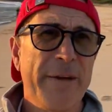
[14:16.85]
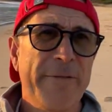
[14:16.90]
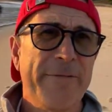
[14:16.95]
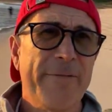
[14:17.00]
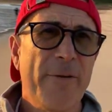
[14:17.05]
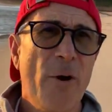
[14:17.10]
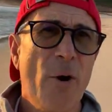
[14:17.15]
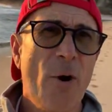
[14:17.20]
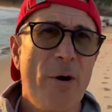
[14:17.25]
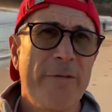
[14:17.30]

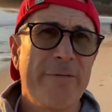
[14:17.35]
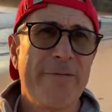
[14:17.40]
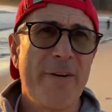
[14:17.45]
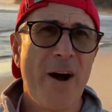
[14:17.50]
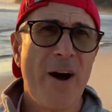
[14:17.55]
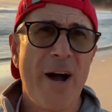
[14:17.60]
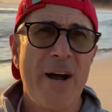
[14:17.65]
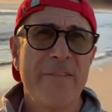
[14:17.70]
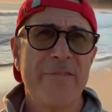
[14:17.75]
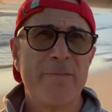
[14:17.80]
4,
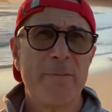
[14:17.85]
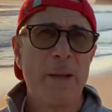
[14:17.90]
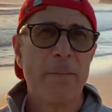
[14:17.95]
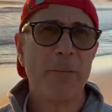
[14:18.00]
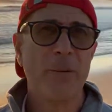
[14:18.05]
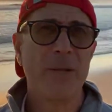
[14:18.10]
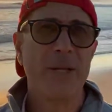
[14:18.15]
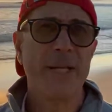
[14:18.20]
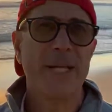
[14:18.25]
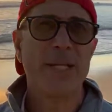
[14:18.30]
5
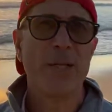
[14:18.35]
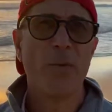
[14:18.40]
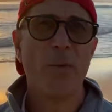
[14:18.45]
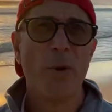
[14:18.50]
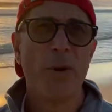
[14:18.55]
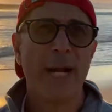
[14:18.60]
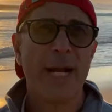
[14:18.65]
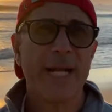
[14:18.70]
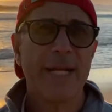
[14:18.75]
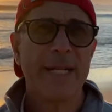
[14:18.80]
people in the
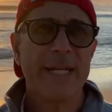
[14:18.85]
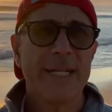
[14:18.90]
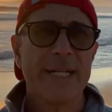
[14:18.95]
water.